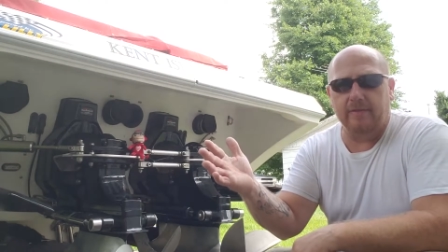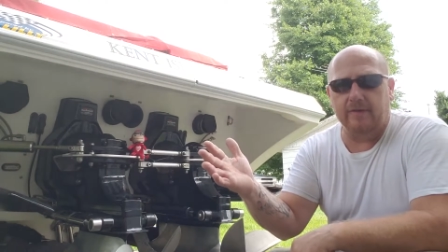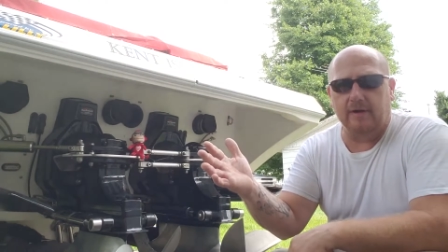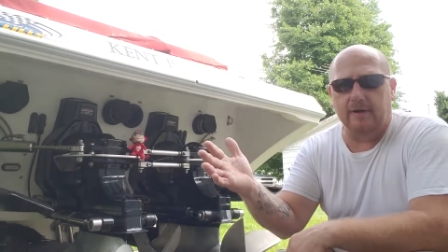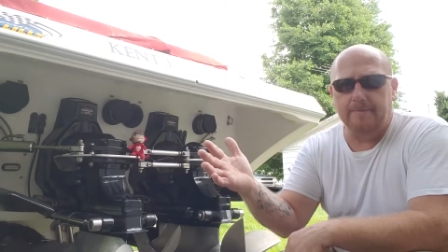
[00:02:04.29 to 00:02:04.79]

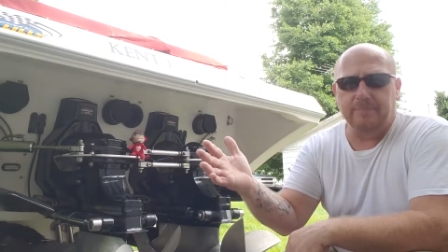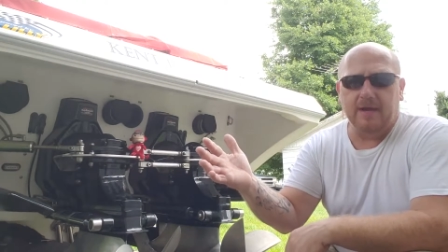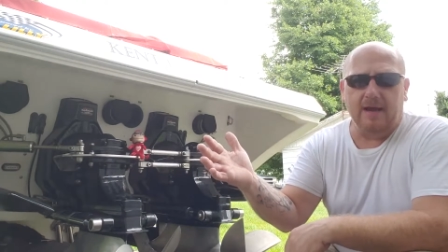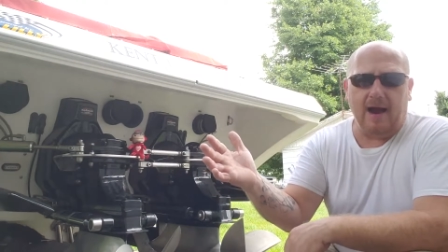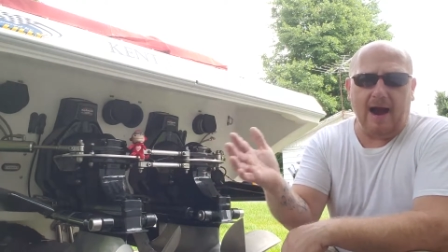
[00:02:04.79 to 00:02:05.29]
The
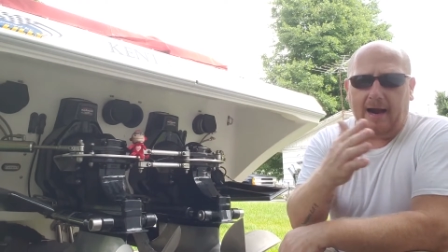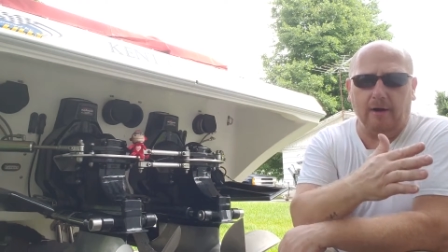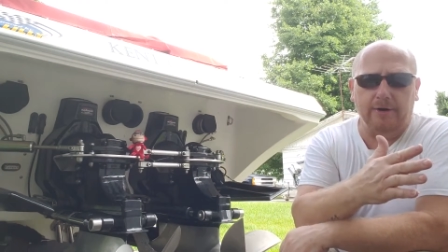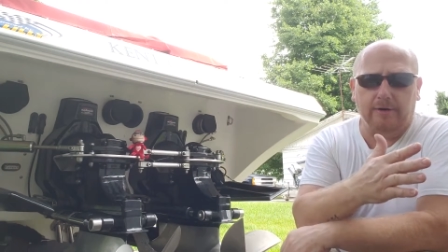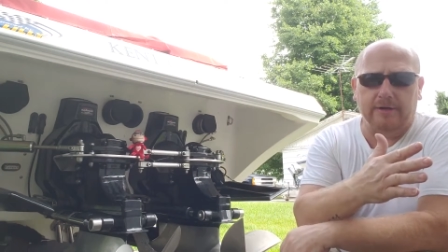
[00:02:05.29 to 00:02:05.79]

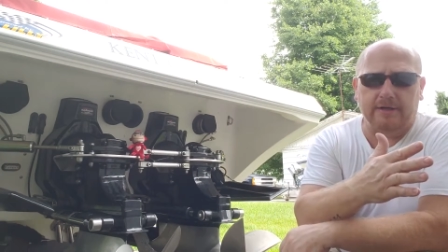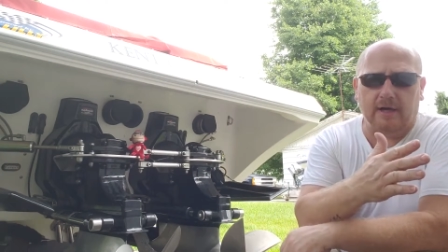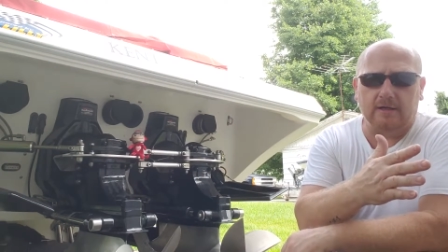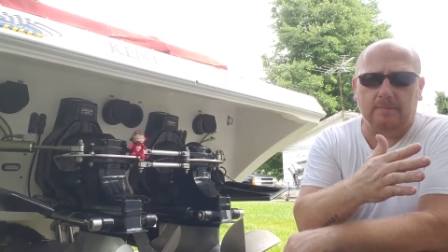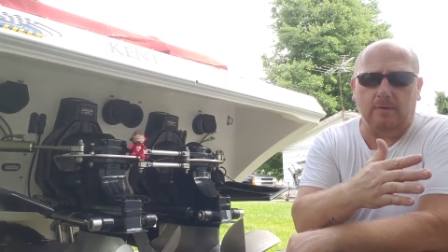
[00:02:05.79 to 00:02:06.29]
higher your
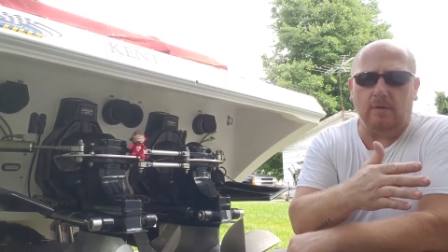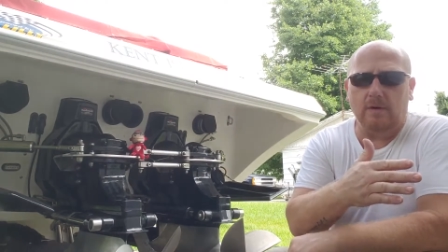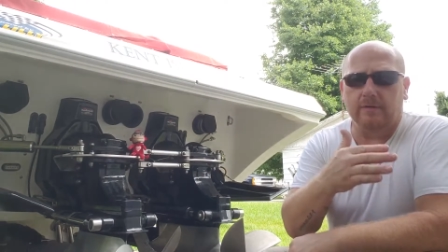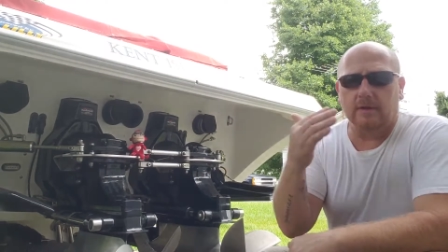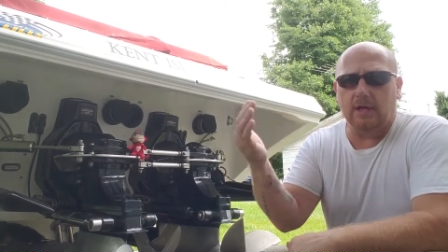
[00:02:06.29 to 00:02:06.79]
deductible,
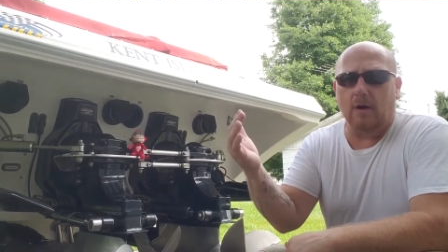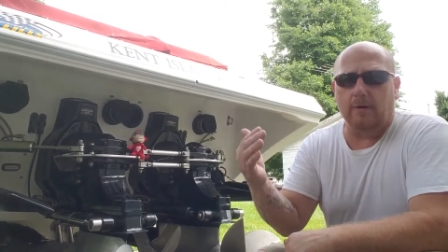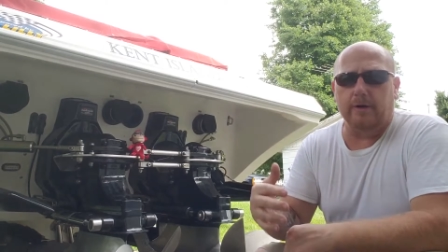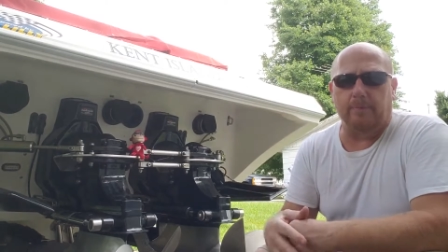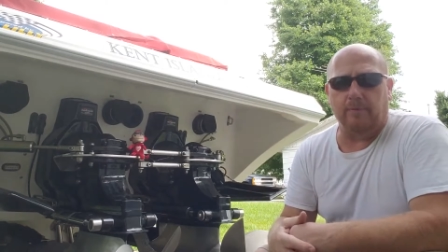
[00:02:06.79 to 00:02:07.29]
the
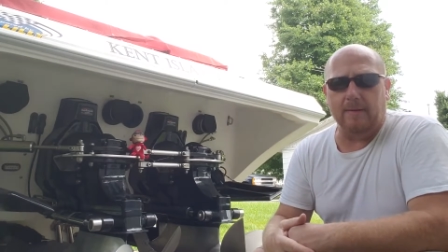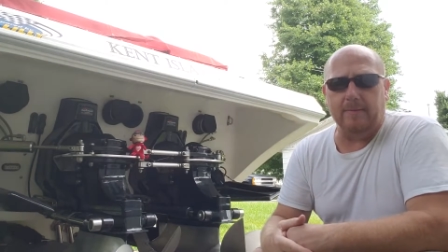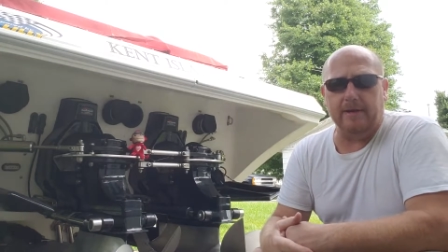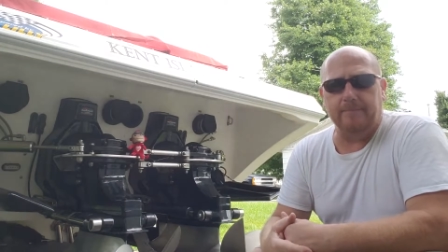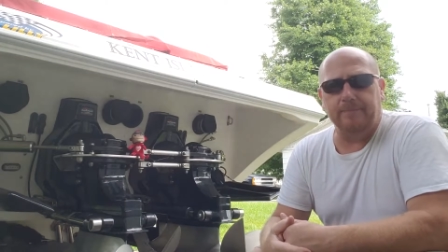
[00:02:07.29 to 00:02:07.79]
lower your
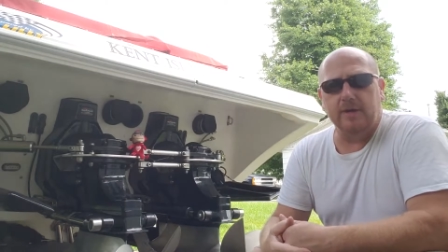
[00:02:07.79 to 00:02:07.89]
premium.